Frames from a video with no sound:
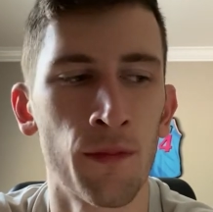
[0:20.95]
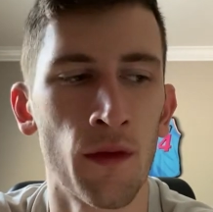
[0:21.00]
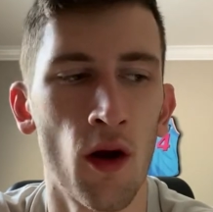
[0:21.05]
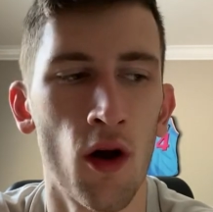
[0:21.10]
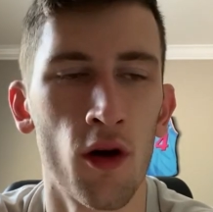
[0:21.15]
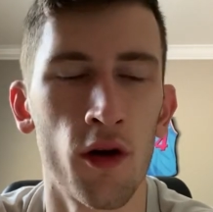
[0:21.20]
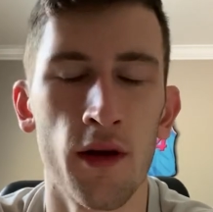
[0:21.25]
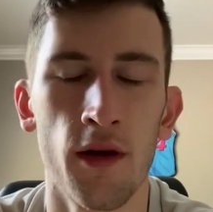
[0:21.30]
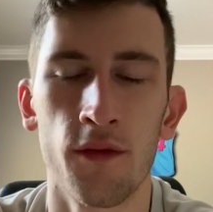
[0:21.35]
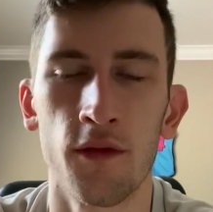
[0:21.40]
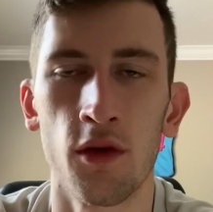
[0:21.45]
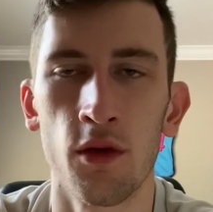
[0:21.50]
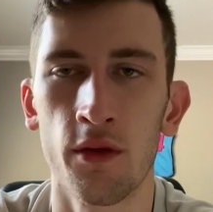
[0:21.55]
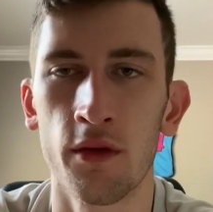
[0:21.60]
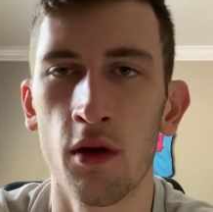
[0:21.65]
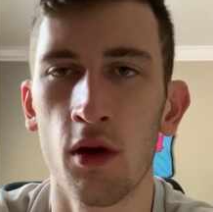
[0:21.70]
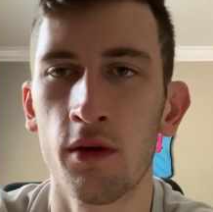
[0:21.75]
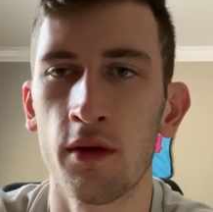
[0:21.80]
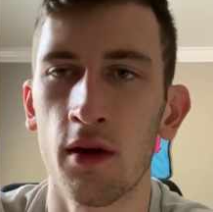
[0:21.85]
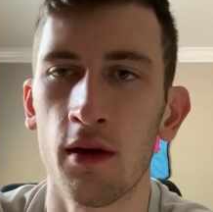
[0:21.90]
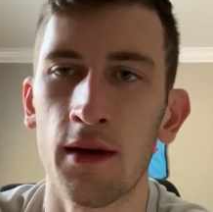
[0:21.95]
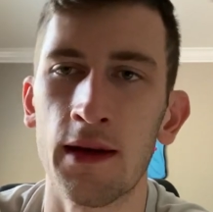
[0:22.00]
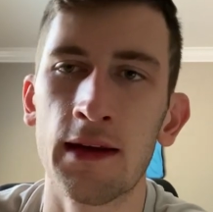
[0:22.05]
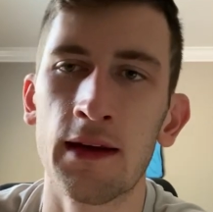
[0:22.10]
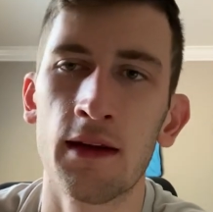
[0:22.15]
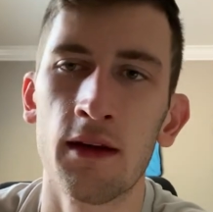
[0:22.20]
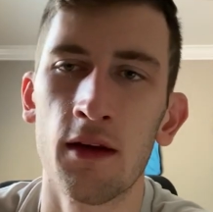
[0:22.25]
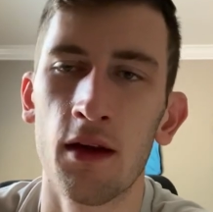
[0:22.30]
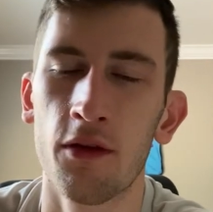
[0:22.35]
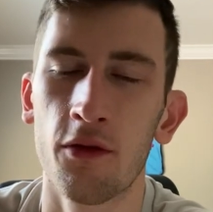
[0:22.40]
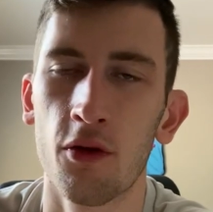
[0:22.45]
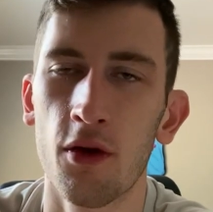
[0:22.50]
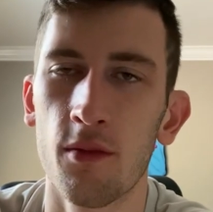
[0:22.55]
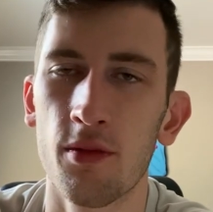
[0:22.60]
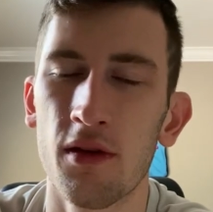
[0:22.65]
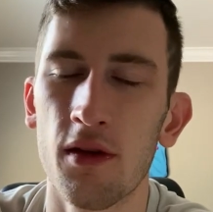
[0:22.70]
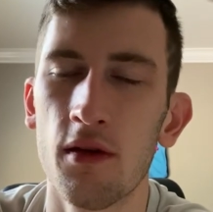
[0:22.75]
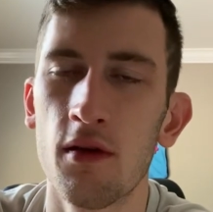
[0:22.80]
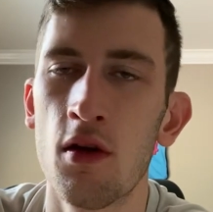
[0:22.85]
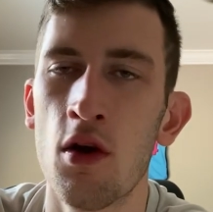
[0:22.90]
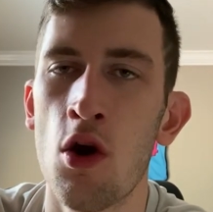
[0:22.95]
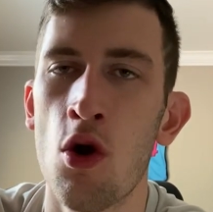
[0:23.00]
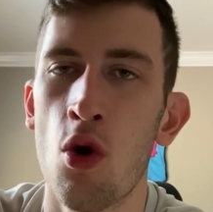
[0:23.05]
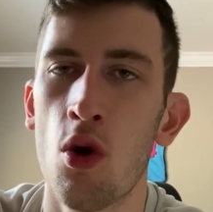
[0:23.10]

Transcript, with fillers: all you have to do is go to the link in the description